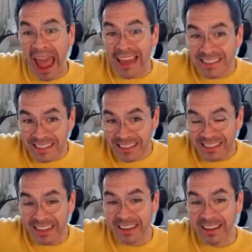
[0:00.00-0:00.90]

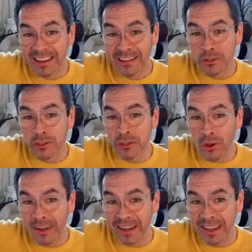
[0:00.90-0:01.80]
asked to
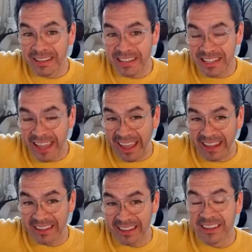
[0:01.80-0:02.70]
join his
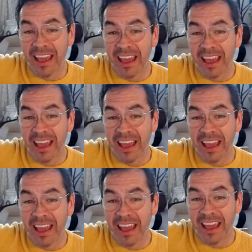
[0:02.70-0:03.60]
ticket as the
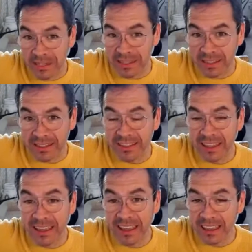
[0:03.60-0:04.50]
vice president.
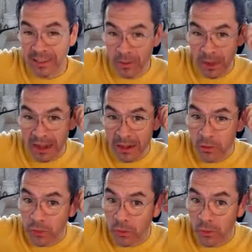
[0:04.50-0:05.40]

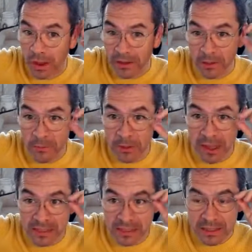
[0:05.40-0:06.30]
You threw under the
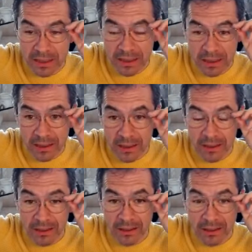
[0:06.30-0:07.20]
bus
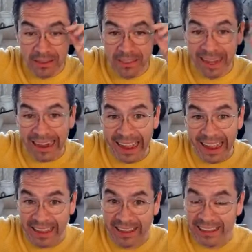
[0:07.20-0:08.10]
that
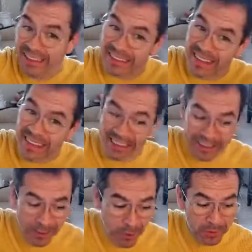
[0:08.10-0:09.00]
guy. It's
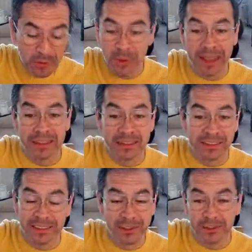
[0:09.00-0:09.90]
like, you don't do
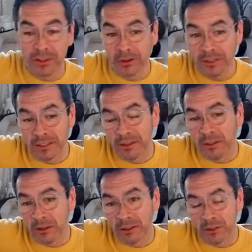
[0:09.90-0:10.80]
that. You don't
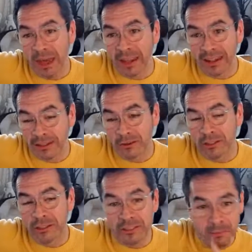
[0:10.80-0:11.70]
do that.
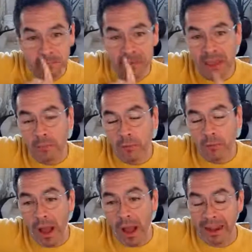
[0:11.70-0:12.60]
You just keep
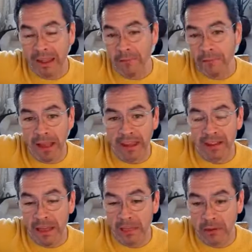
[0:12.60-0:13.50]
quiet and
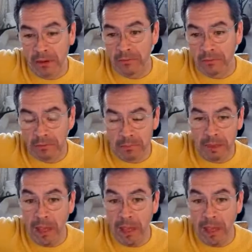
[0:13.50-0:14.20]
find another